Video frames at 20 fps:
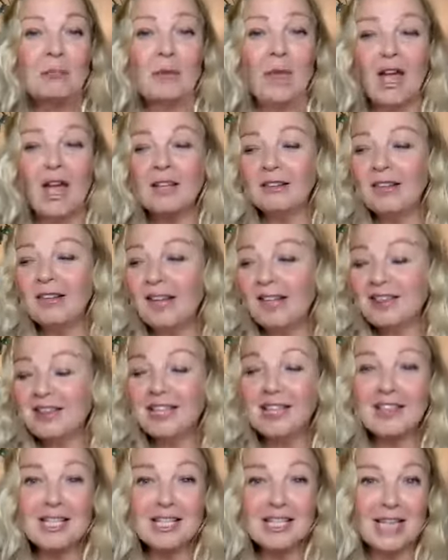And like
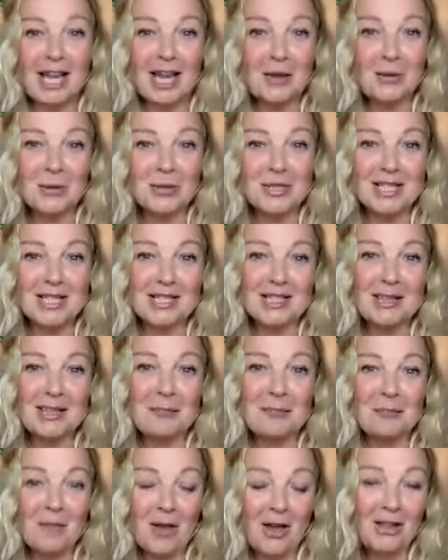the other day, I was
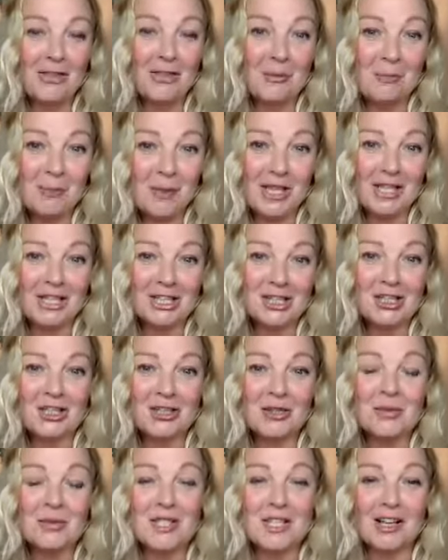at the beach
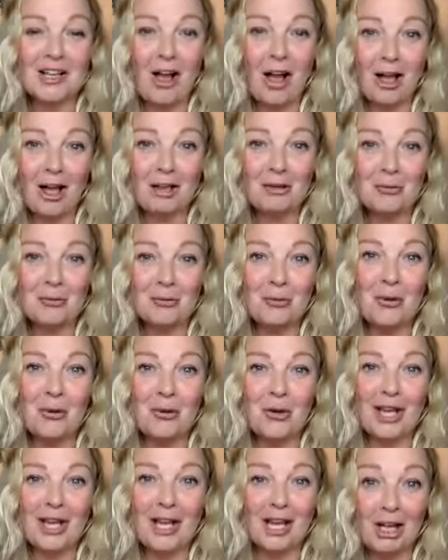and there was a guy
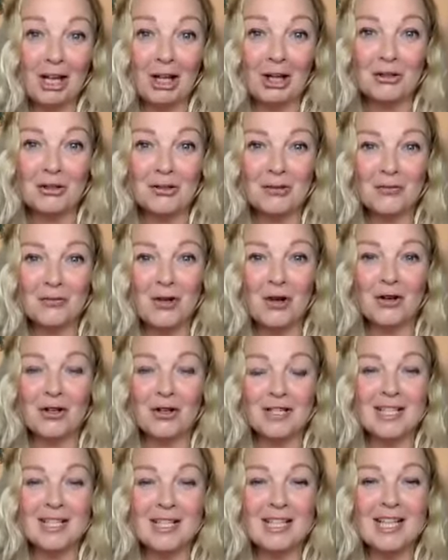walking a load of
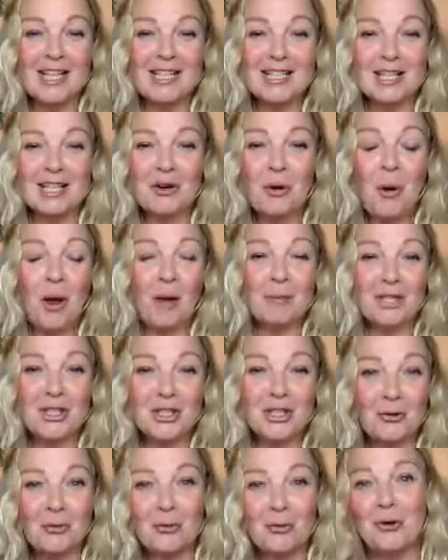dogs, and he said, oh, I'm a
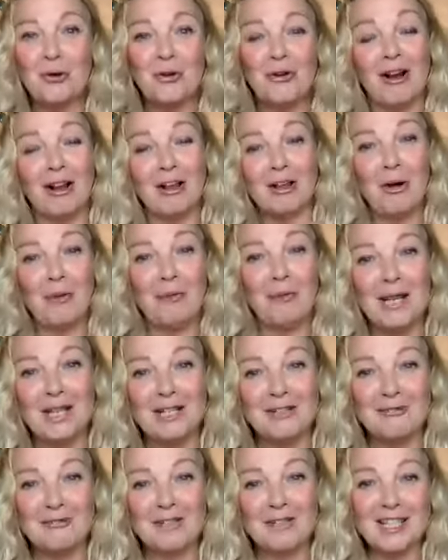dog walker. I got
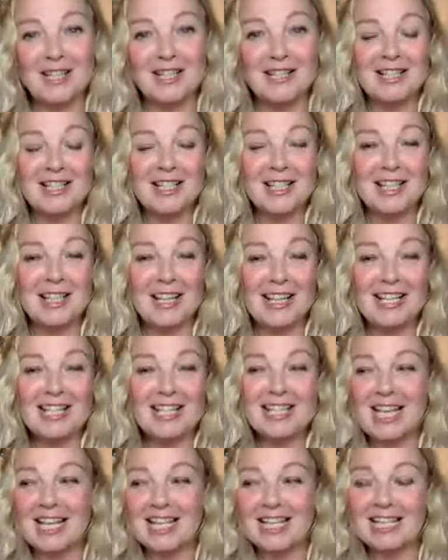made redundant. He
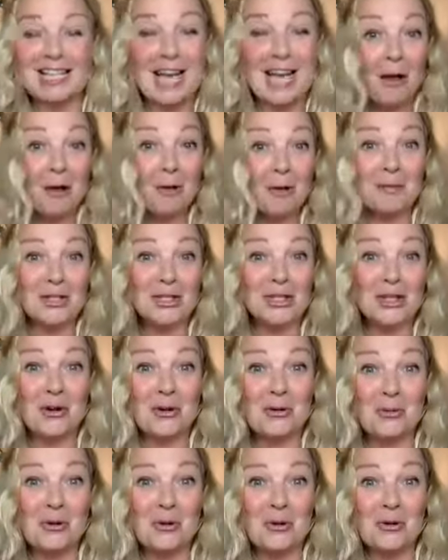said, and now I'm a
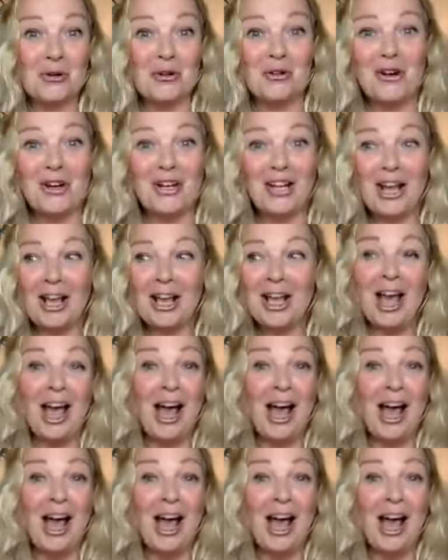dog walker and I'm